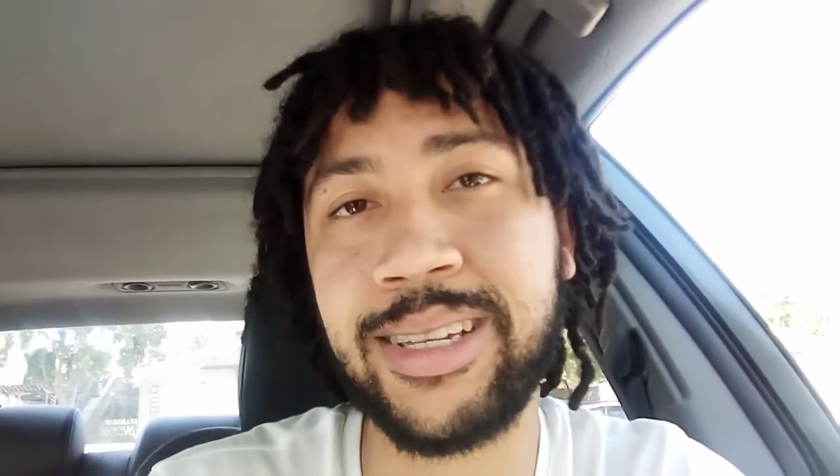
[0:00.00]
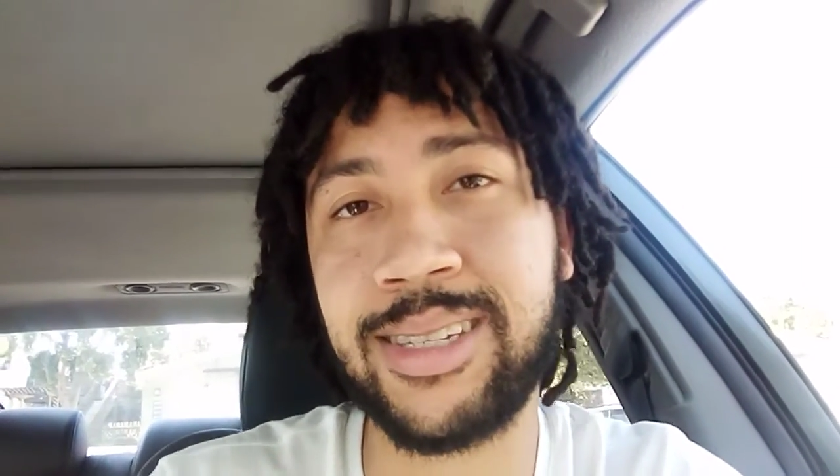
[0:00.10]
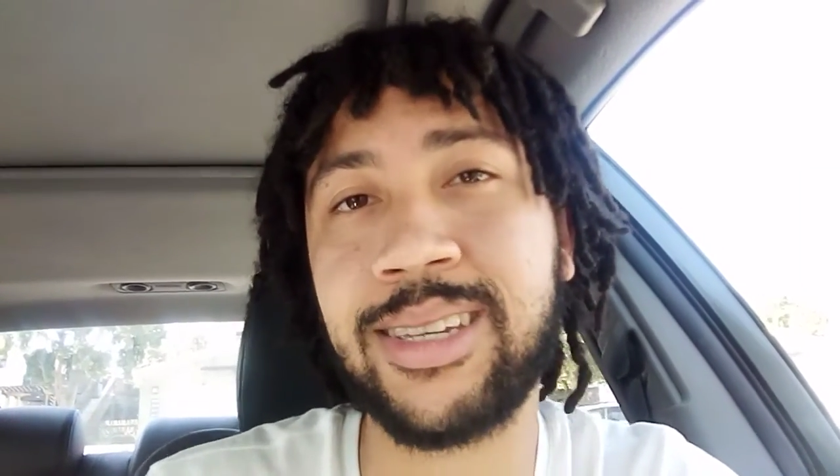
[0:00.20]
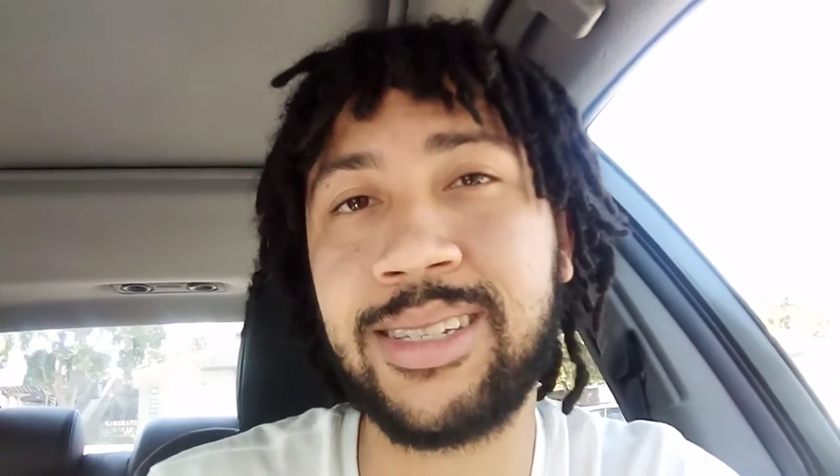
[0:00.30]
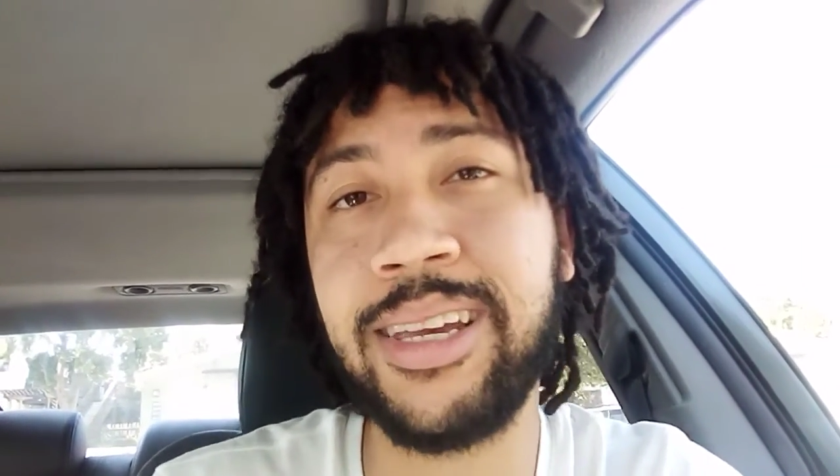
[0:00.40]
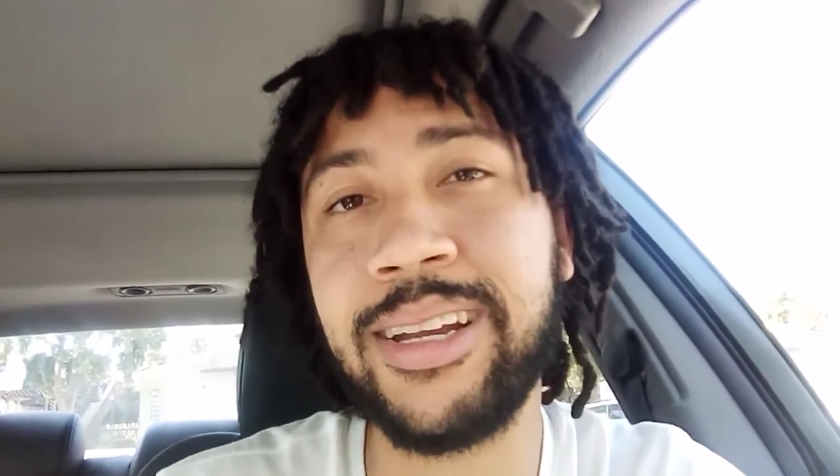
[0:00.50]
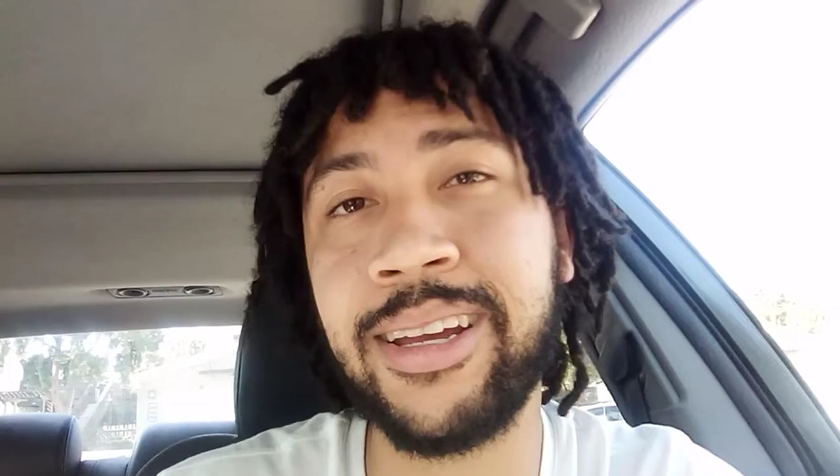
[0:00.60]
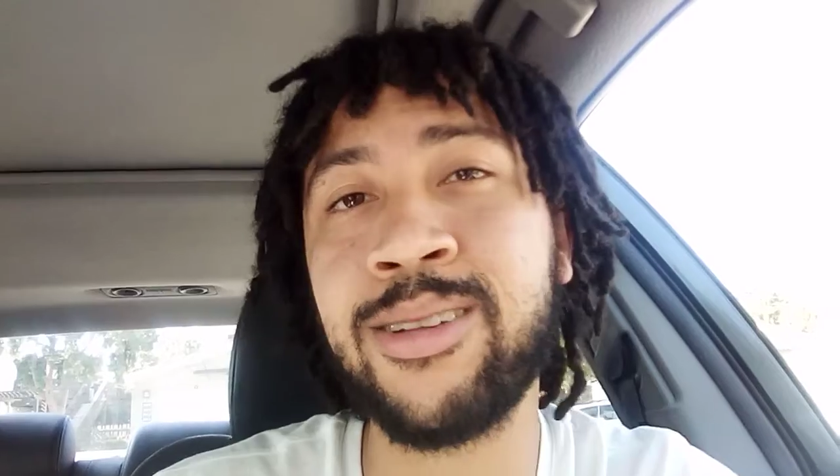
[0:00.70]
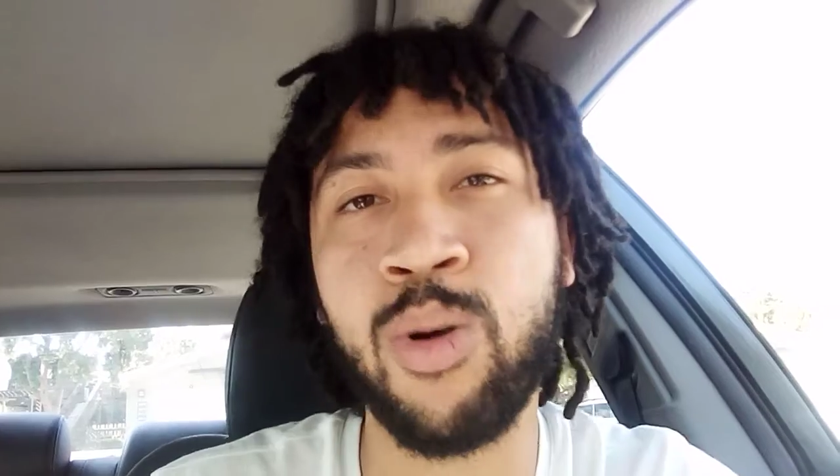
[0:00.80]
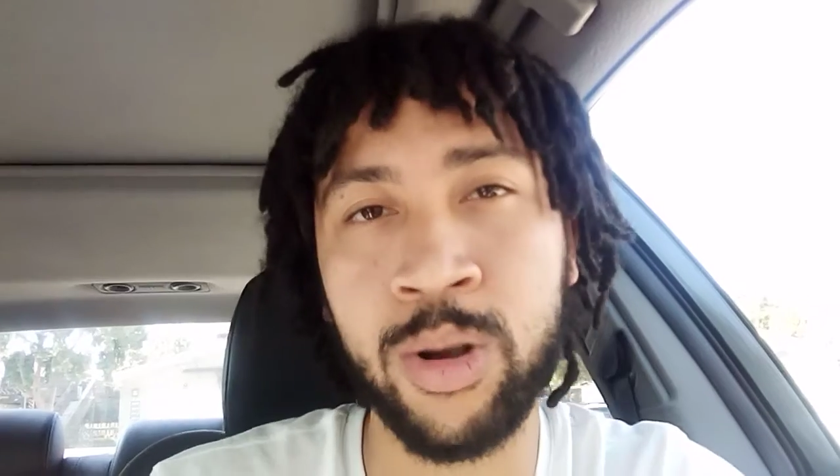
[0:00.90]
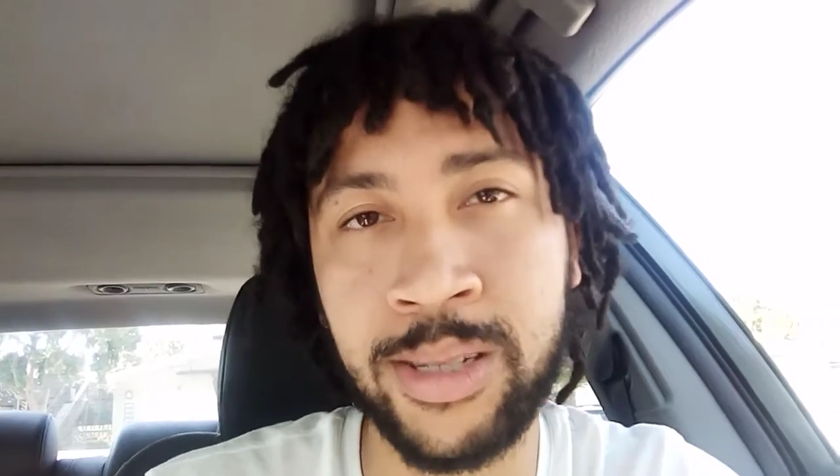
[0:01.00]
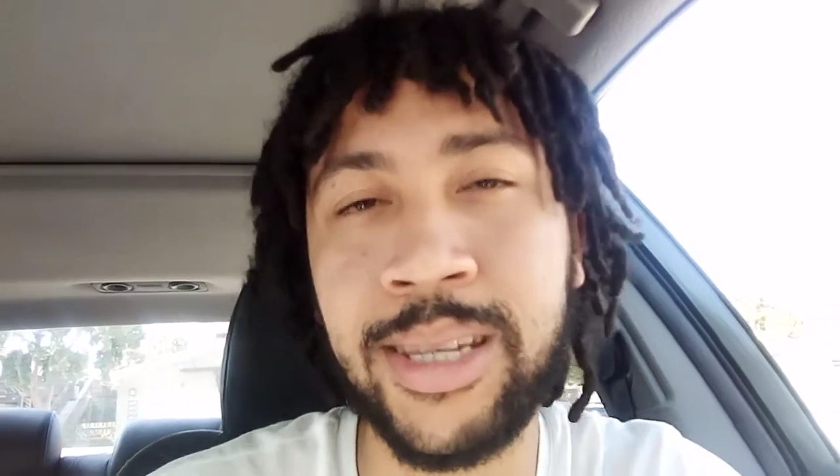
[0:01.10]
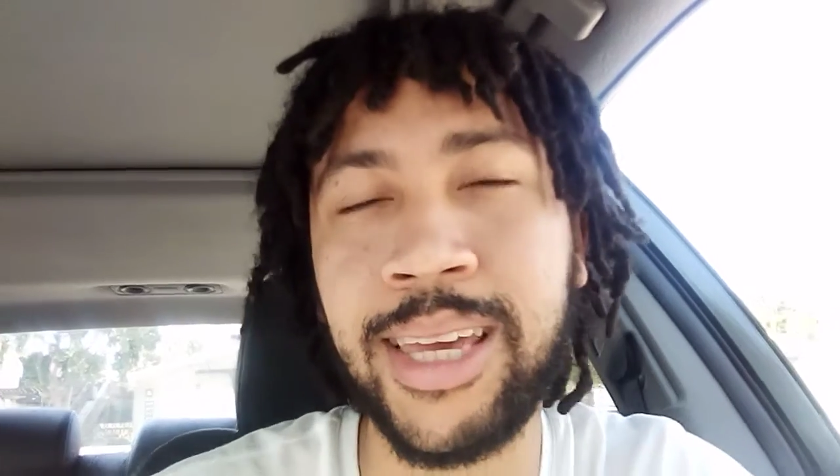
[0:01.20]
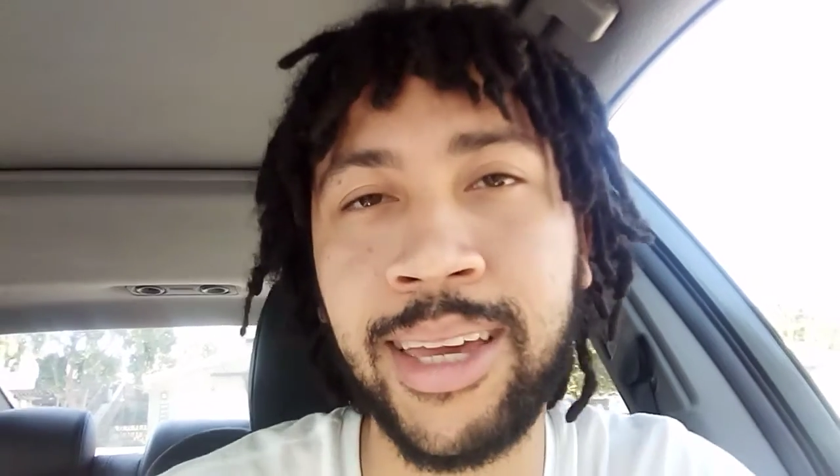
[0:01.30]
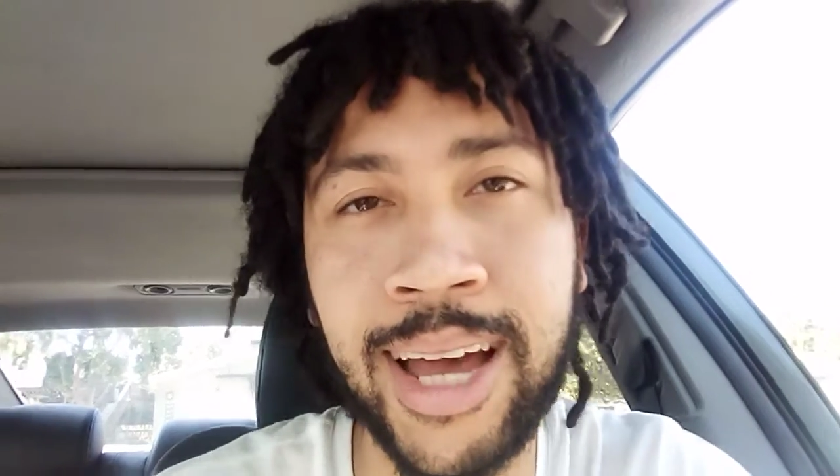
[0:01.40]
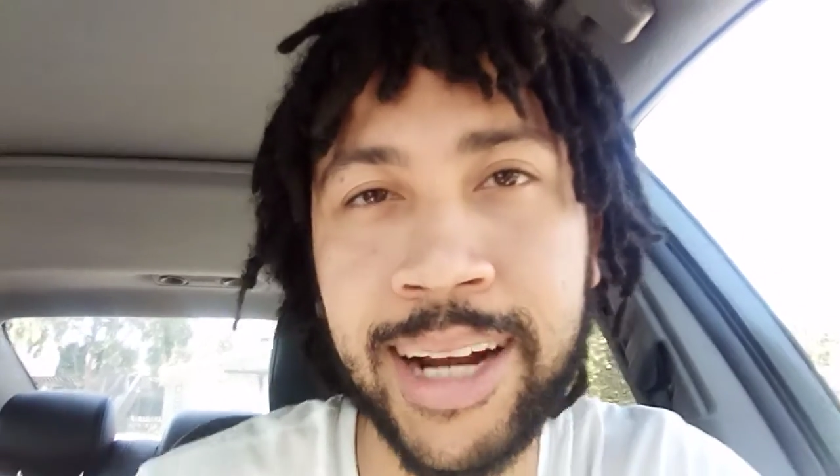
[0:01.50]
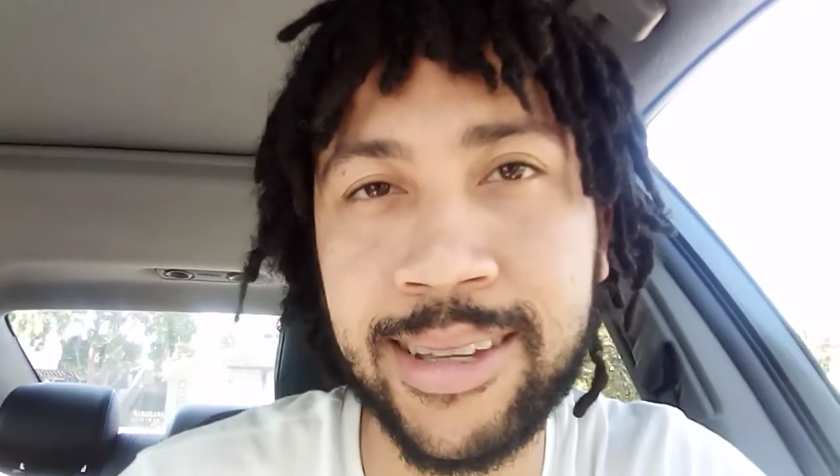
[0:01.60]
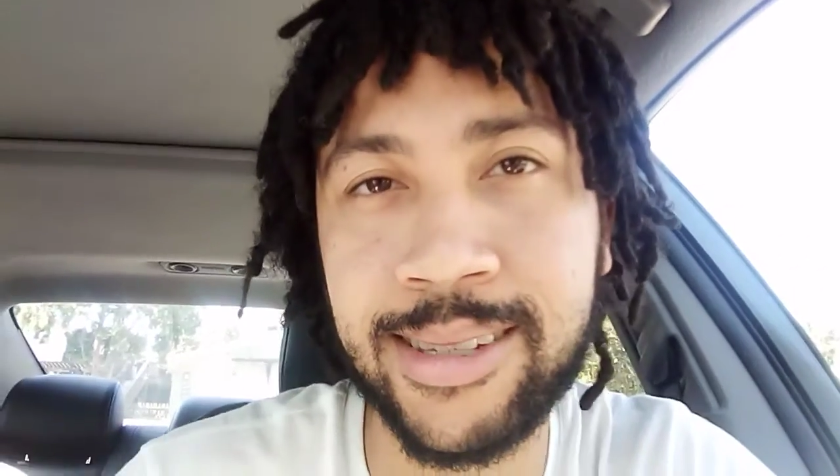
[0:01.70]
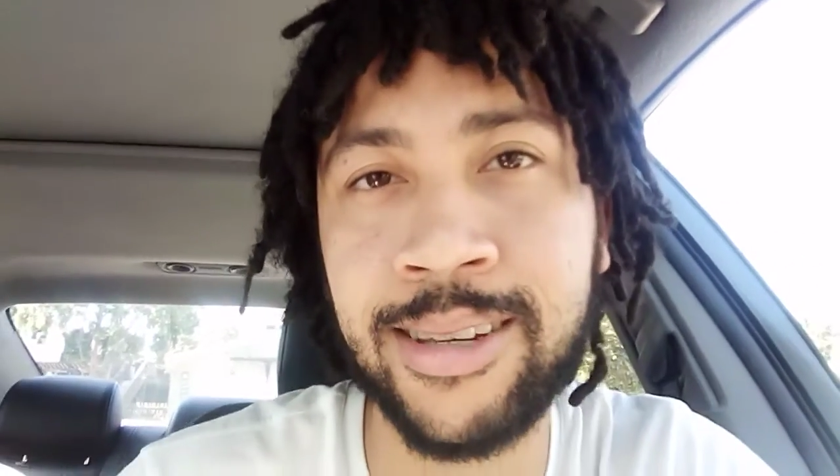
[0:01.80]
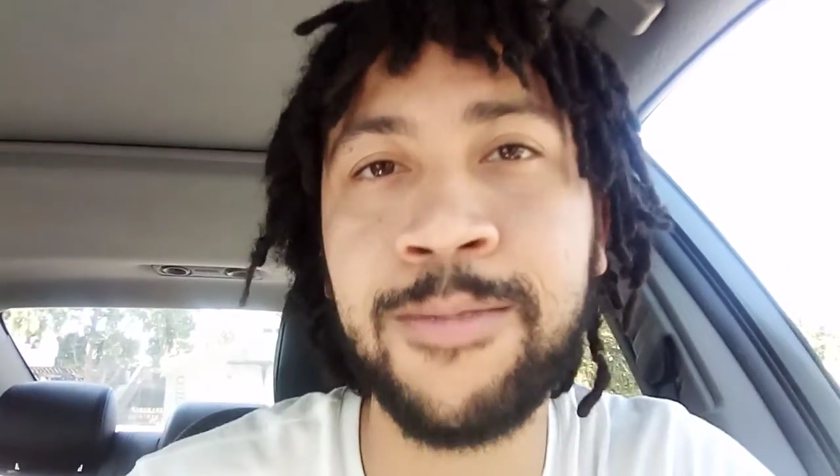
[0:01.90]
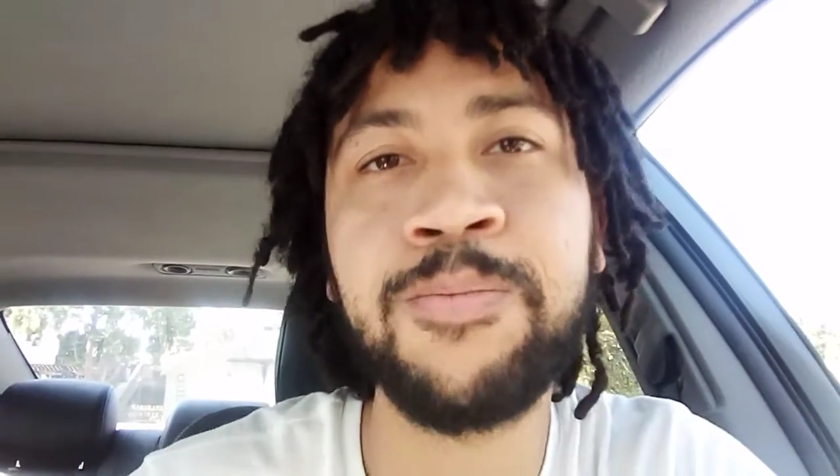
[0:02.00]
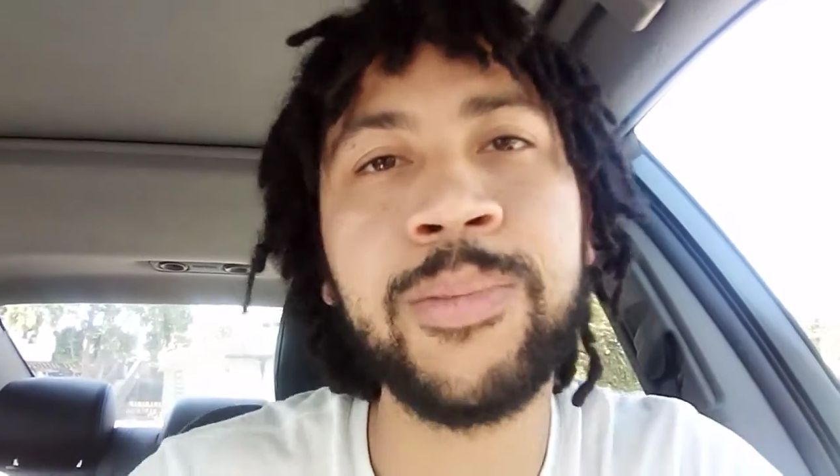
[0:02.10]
to succeed in or seeking guidance in,